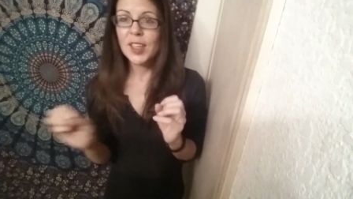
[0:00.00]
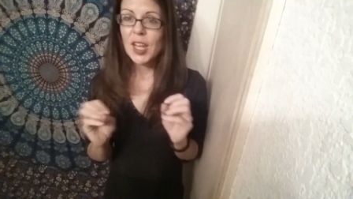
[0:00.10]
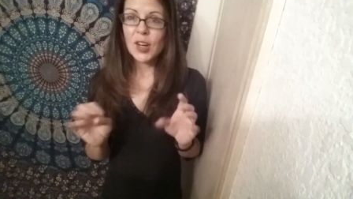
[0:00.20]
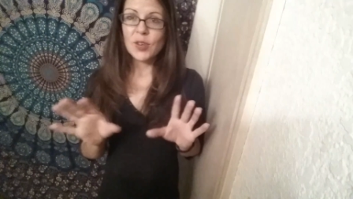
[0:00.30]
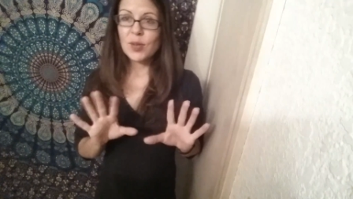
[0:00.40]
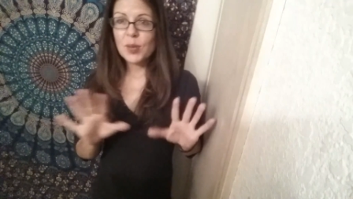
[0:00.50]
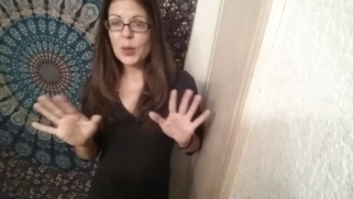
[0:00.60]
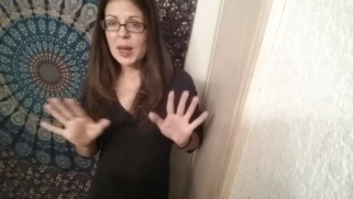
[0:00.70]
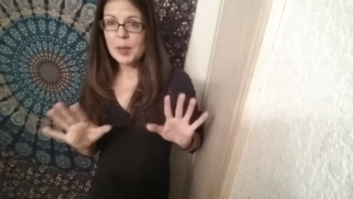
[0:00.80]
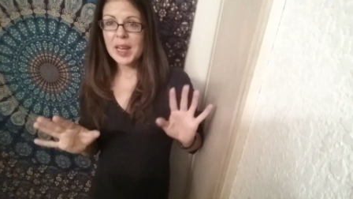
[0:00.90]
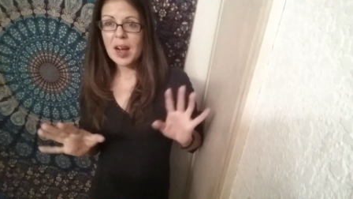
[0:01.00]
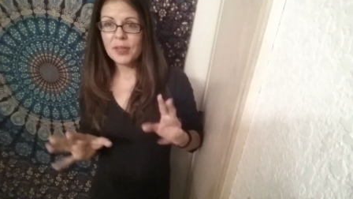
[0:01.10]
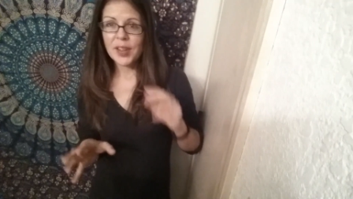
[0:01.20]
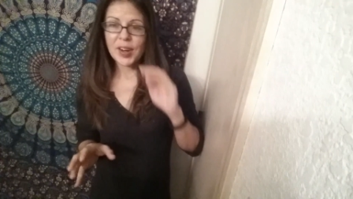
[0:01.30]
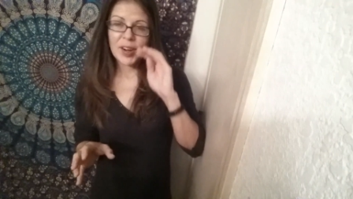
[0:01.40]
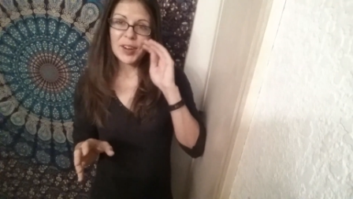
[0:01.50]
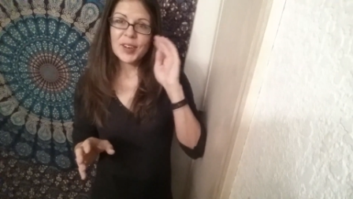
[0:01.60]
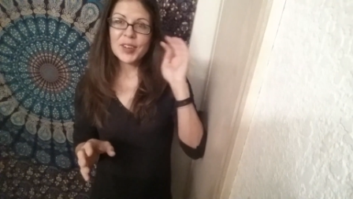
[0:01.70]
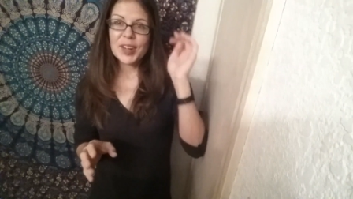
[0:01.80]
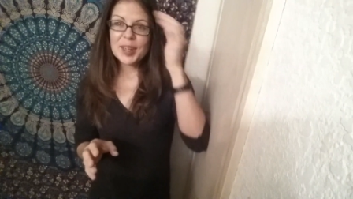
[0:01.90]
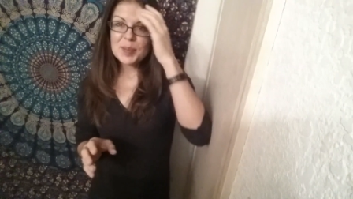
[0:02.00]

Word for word: you know, threw anybody off there or